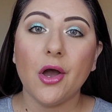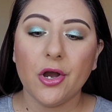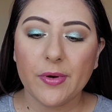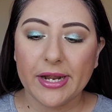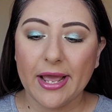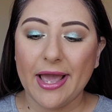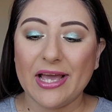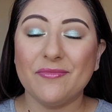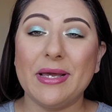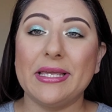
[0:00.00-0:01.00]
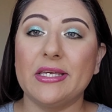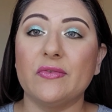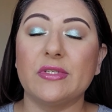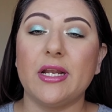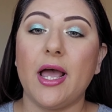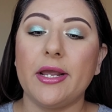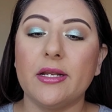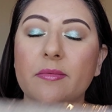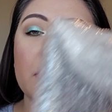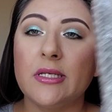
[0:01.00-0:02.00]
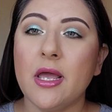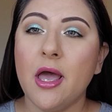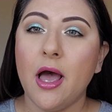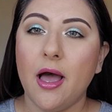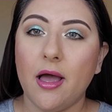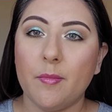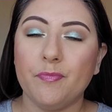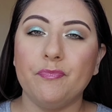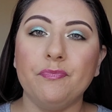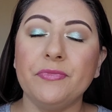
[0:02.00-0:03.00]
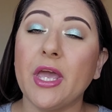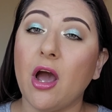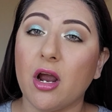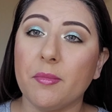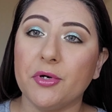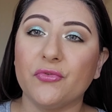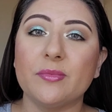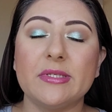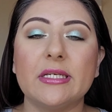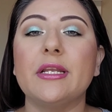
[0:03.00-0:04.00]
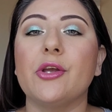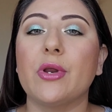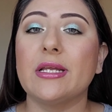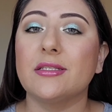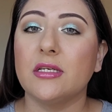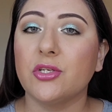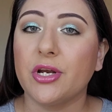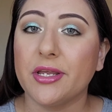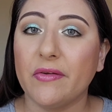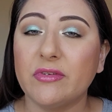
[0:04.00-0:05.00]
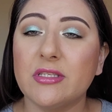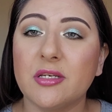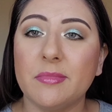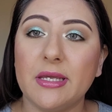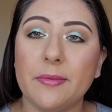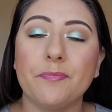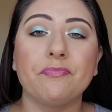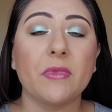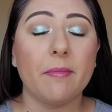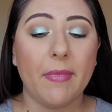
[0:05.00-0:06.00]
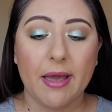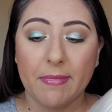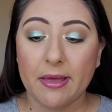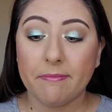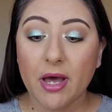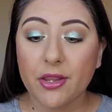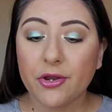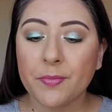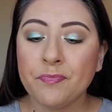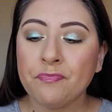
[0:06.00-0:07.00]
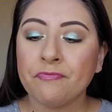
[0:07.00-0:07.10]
Alrighty, I have my gifted items. Um, they are both from Sydney Grace. These are gifted to me by my mother.